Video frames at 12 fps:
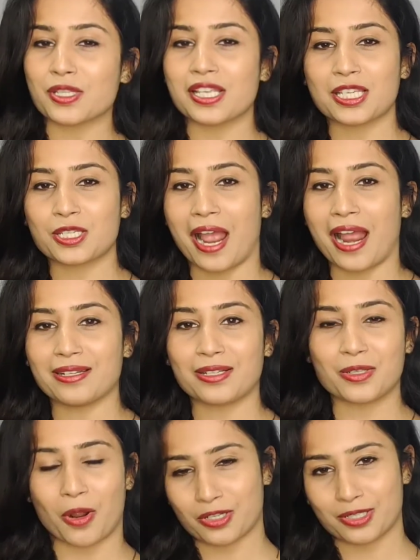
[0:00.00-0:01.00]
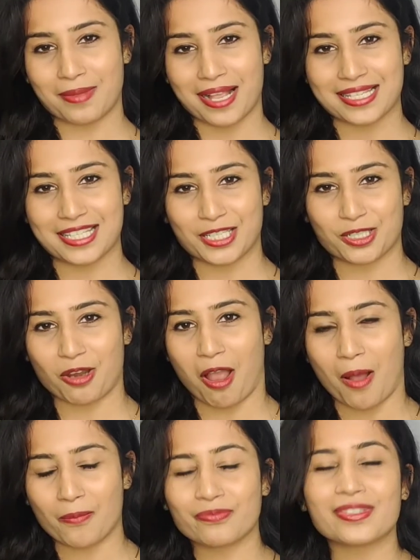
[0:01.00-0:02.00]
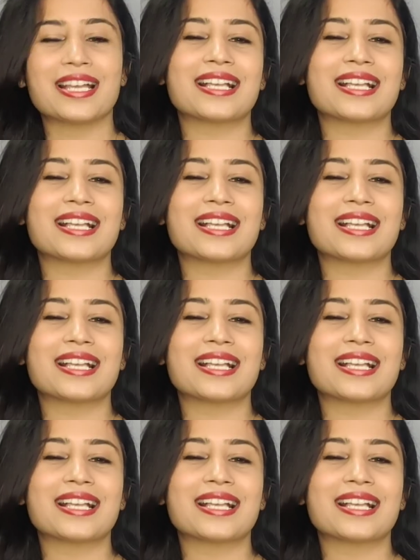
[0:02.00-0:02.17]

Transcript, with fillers: to this channel Dr. Mansi Shah.